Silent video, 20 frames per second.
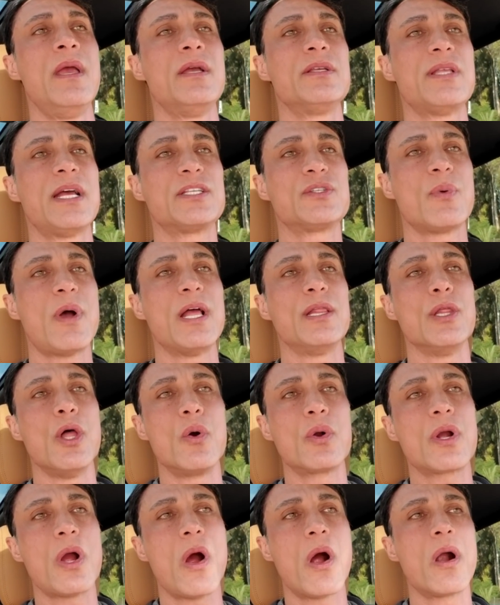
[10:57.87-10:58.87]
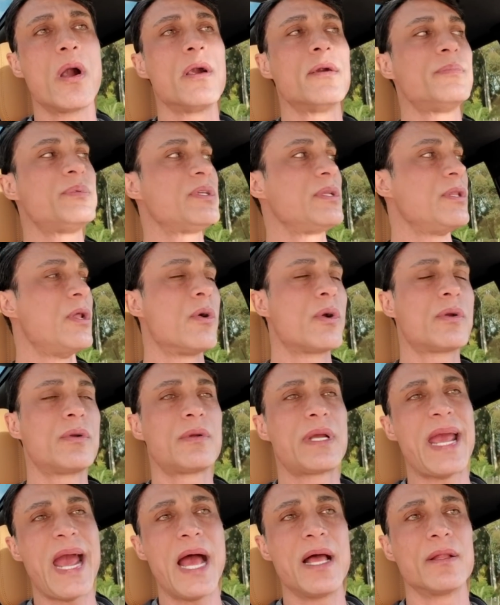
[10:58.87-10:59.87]
That's why low carbs, low
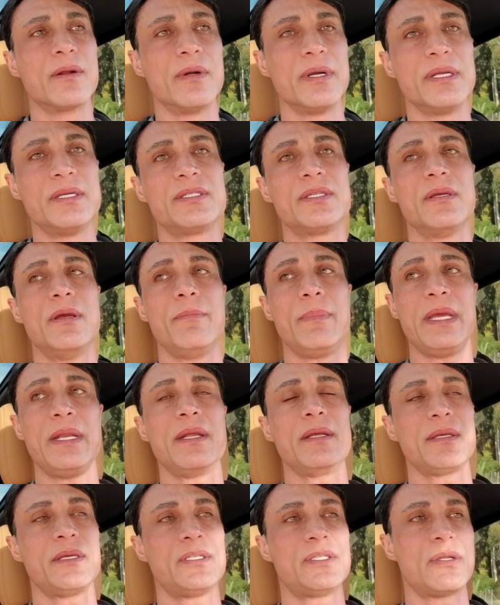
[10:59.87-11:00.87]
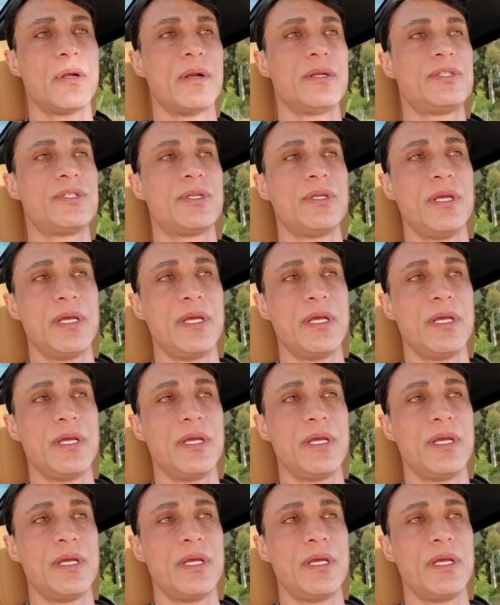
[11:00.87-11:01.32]
calories immediately starts to